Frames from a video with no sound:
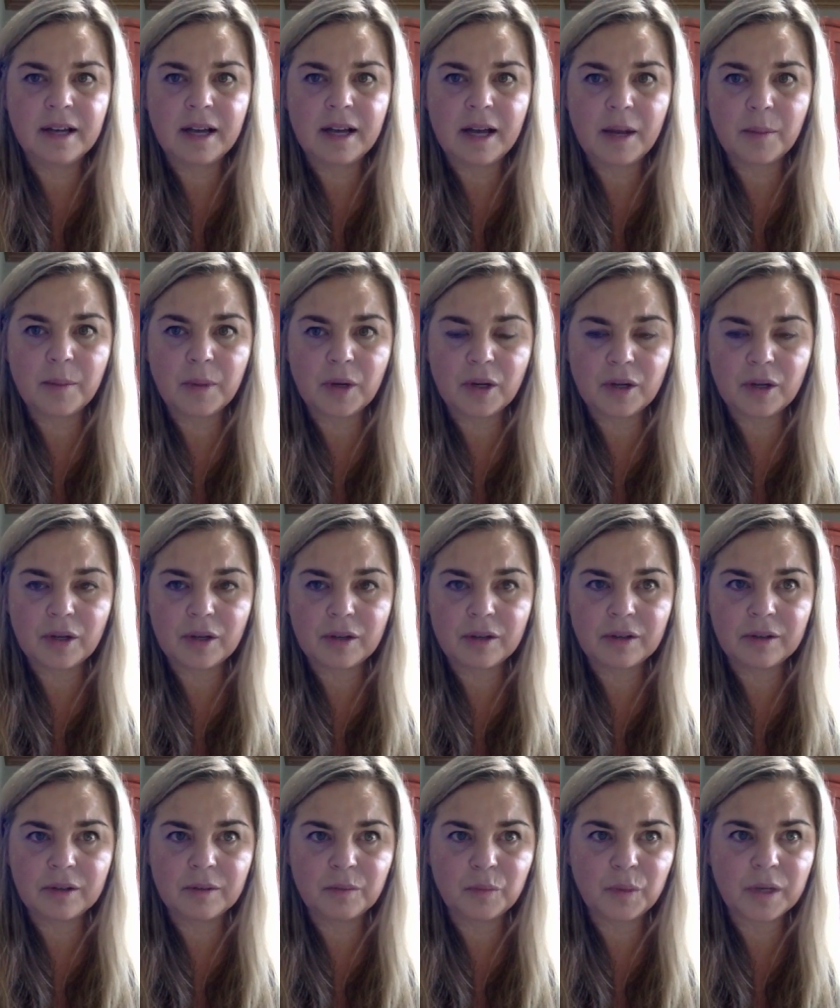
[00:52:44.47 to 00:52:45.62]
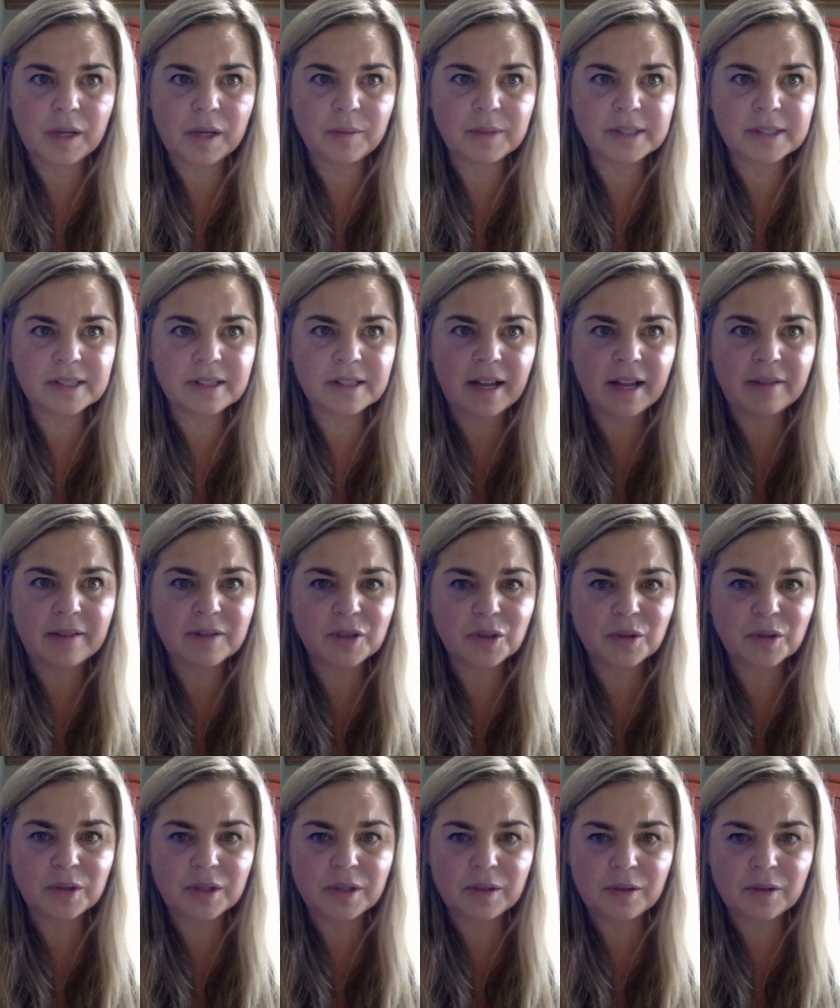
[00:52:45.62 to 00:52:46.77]
I'm gonna bring up this live
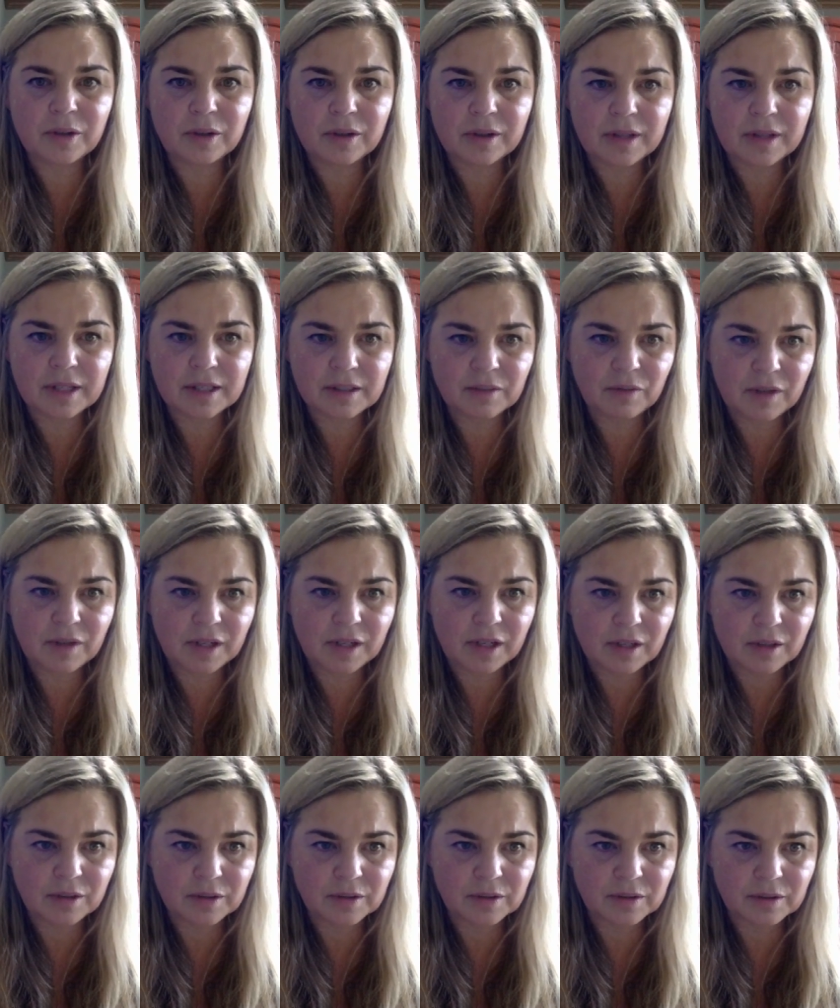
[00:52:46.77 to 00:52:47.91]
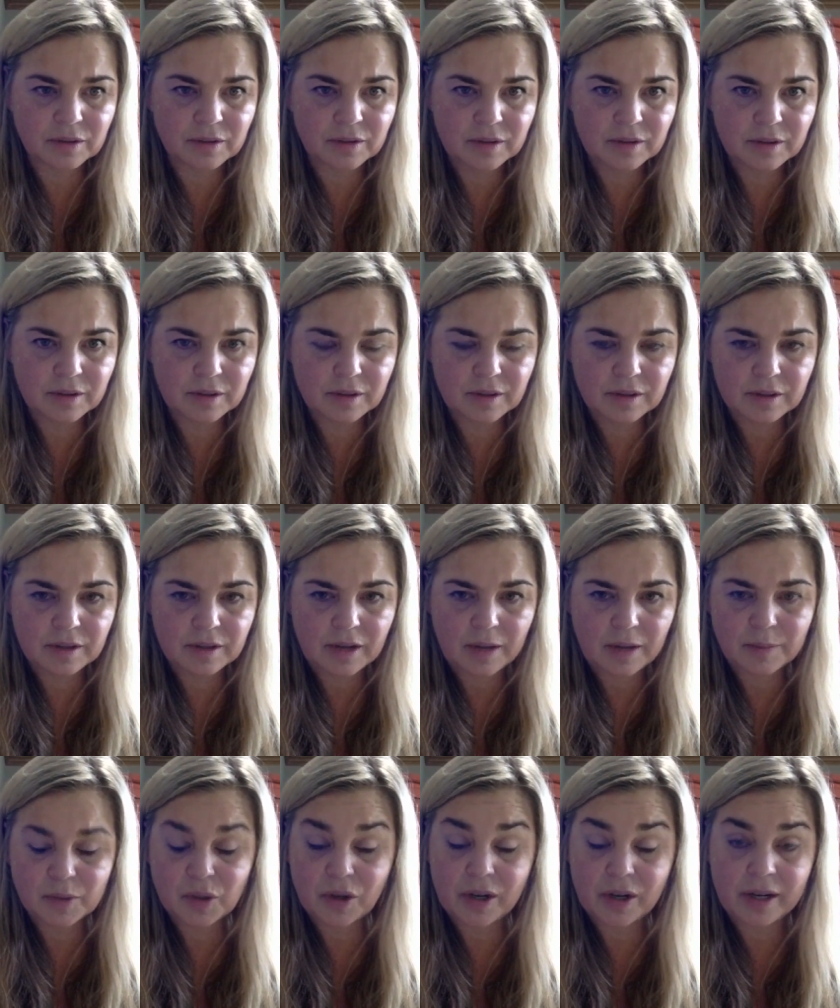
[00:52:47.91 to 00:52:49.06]
stream or these videos. I'm
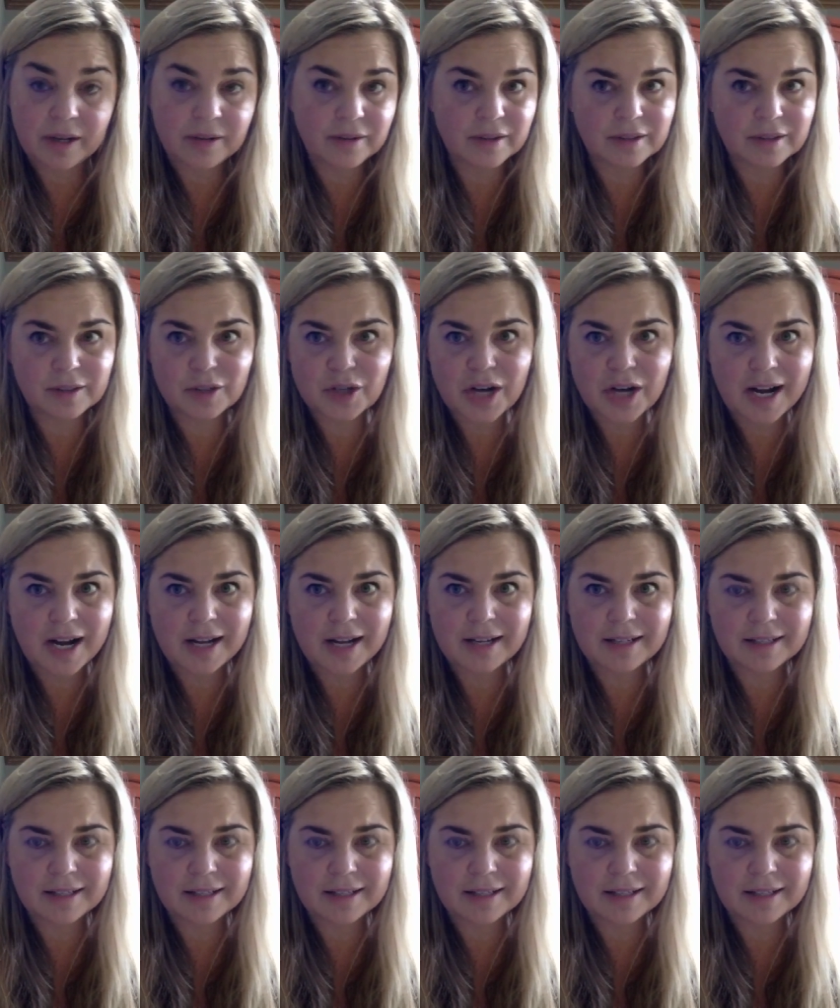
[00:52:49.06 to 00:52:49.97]
sorry, this chat,